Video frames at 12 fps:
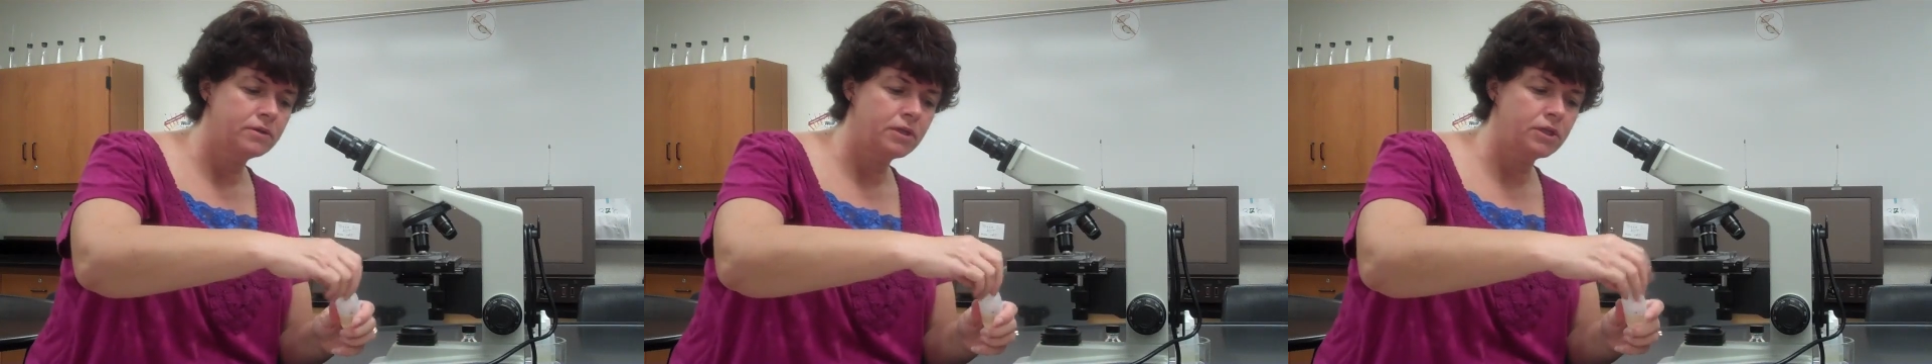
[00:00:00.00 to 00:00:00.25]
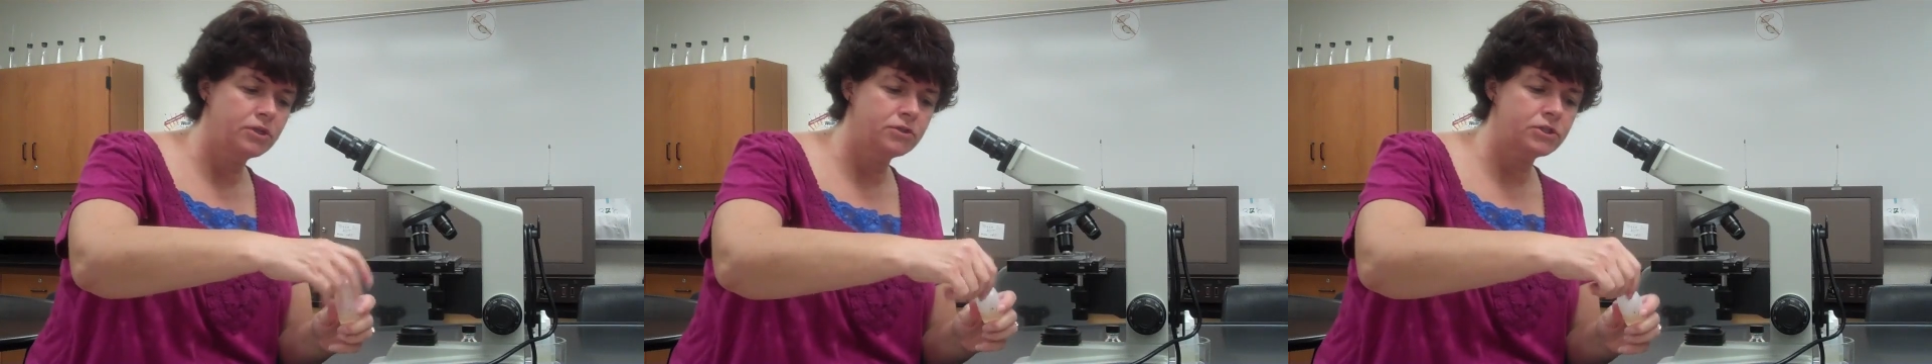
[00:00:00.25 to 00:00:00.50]

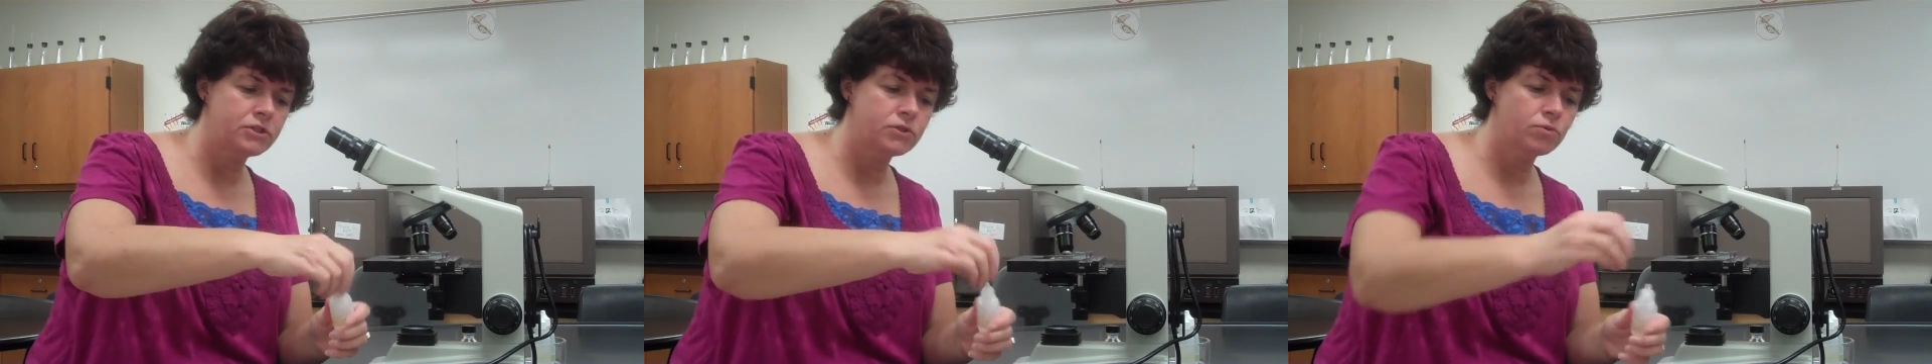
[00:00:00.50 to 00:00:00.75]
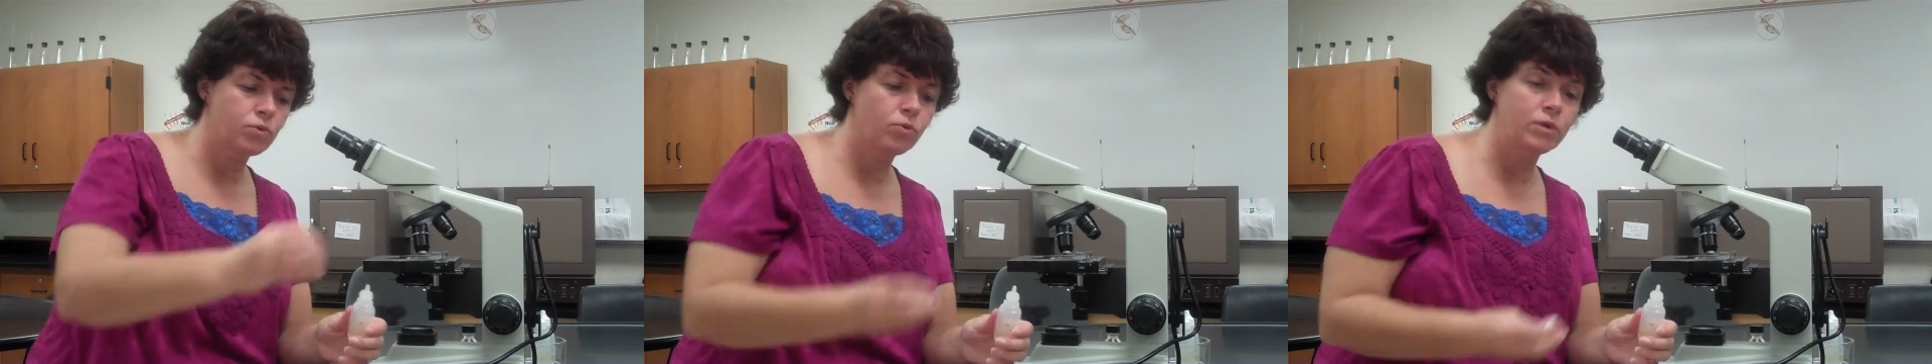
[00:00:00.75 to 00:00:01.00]
and you just
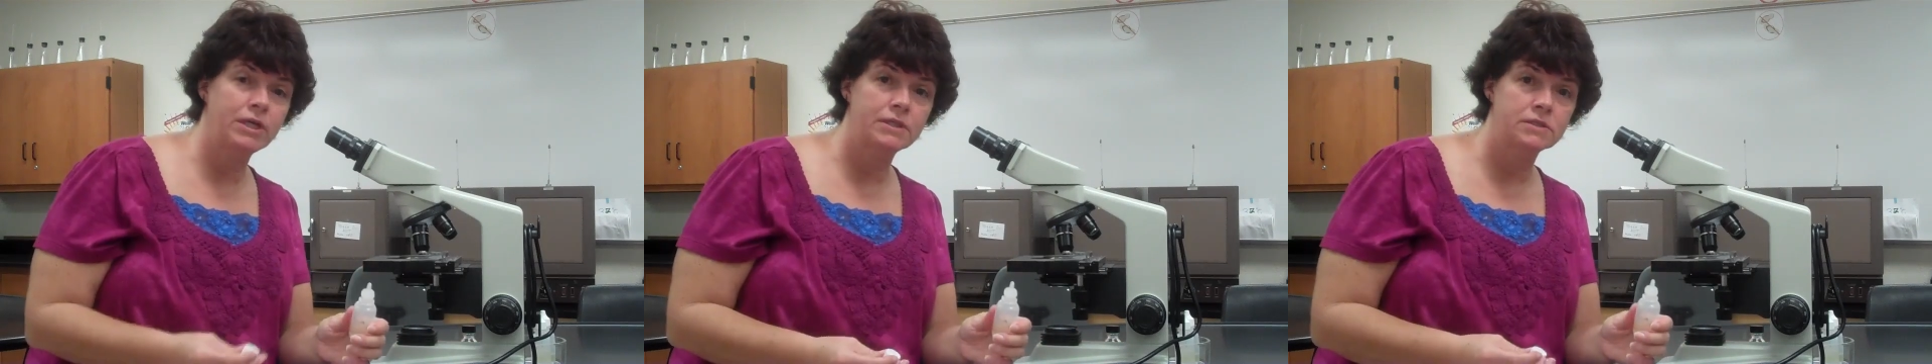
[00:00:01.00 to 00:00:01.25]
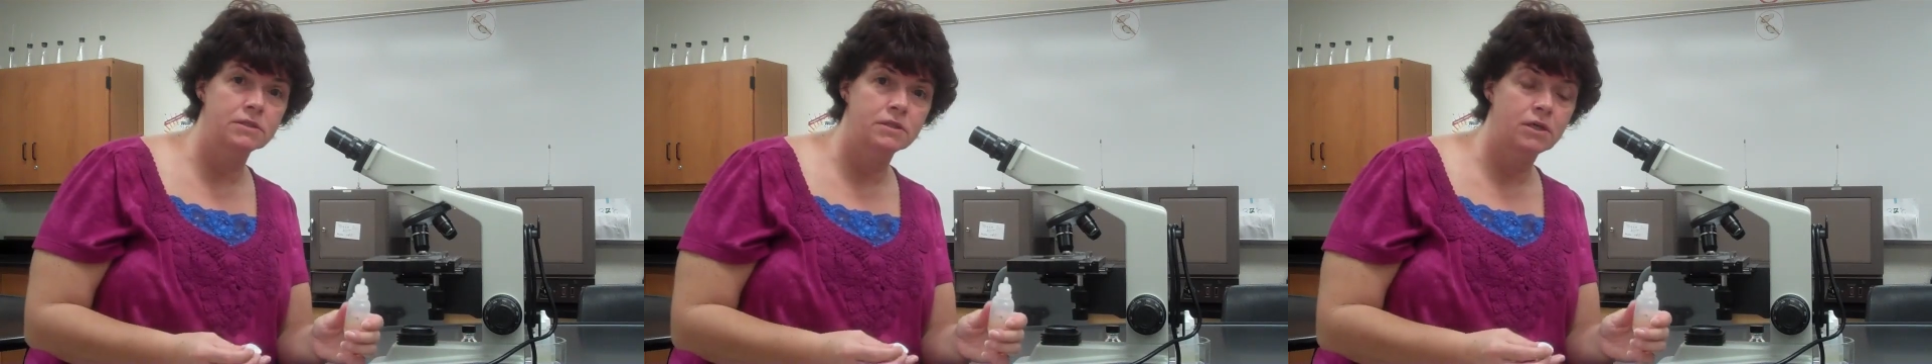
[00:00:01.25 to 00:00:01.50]

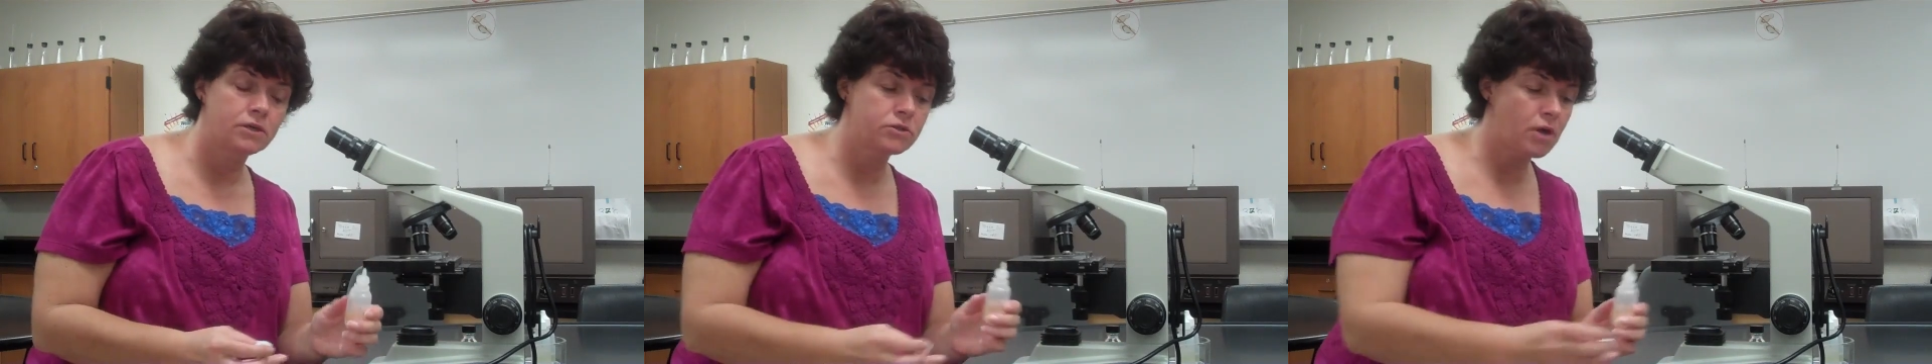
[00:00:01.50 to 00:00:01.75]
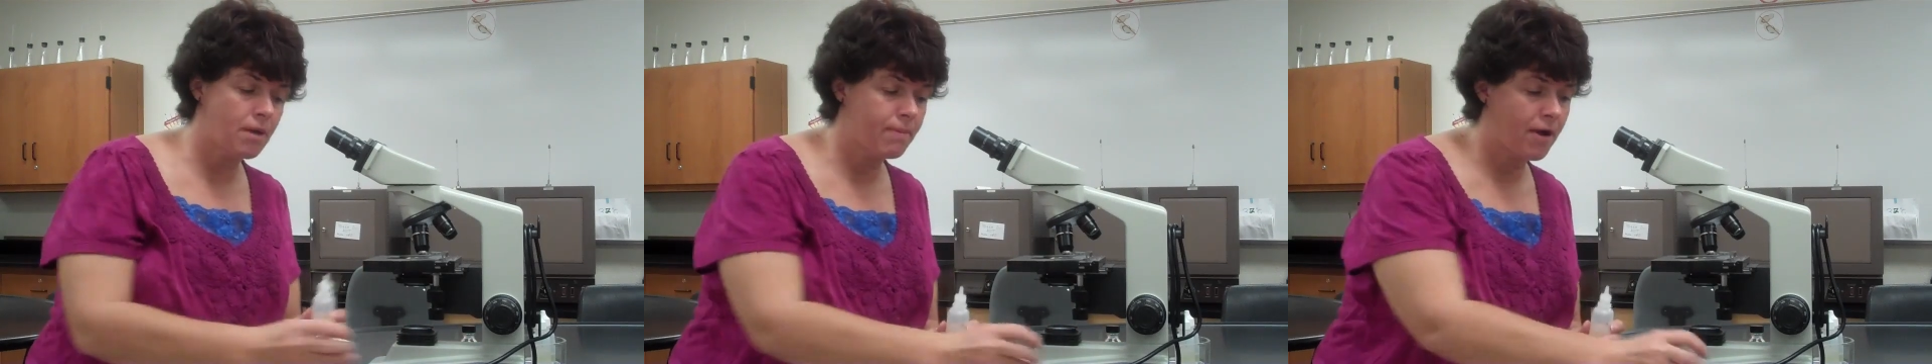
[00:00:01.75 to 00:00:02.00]
squeeze a
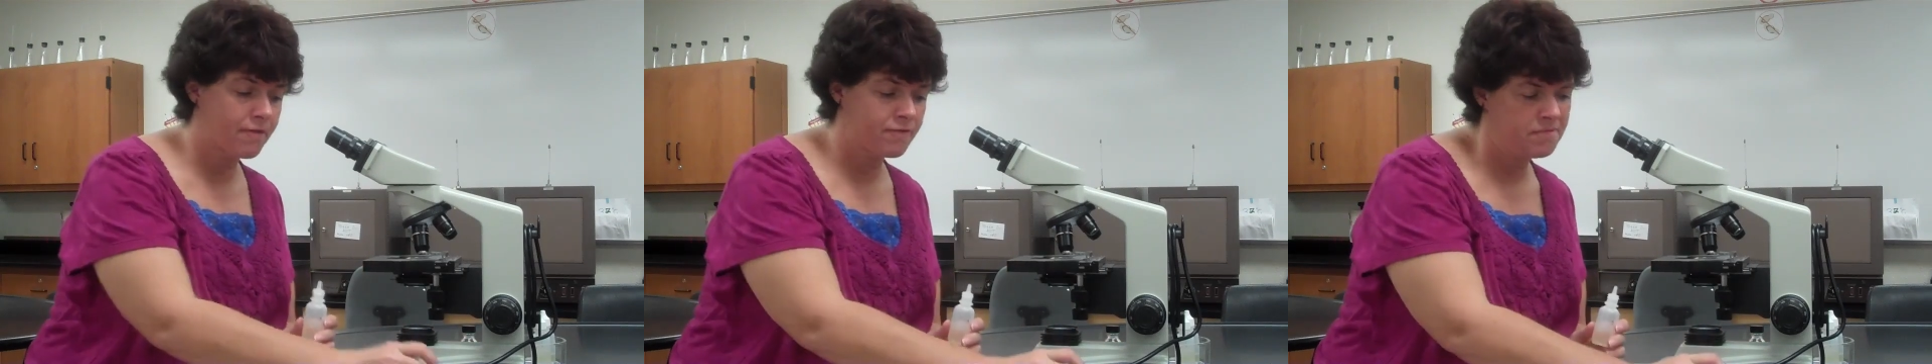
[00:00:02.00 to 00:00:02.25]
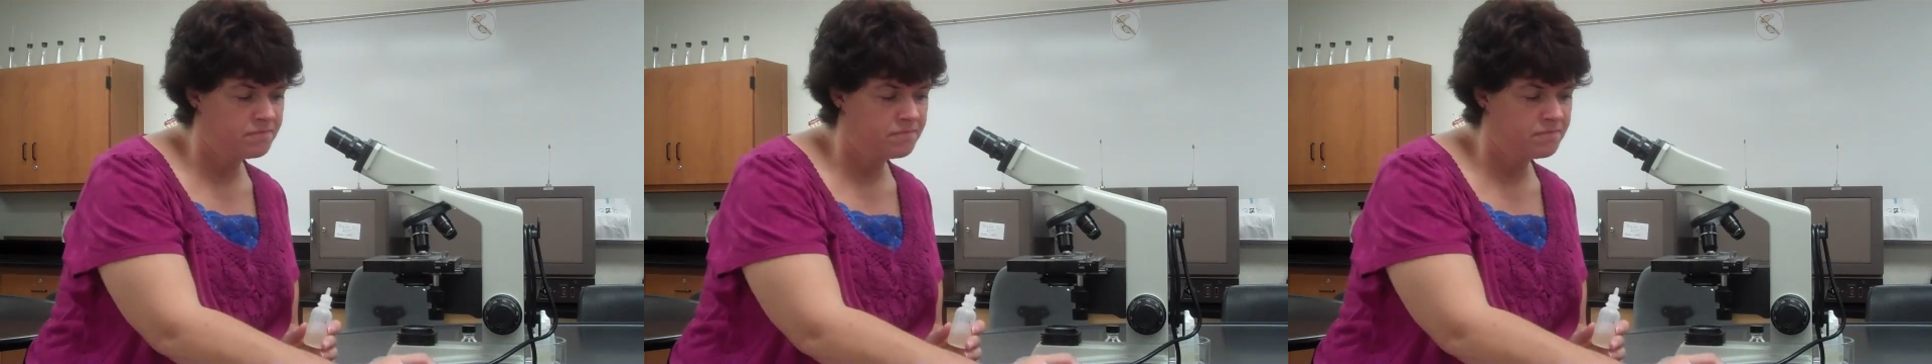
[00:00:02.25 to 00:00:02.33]
drop off.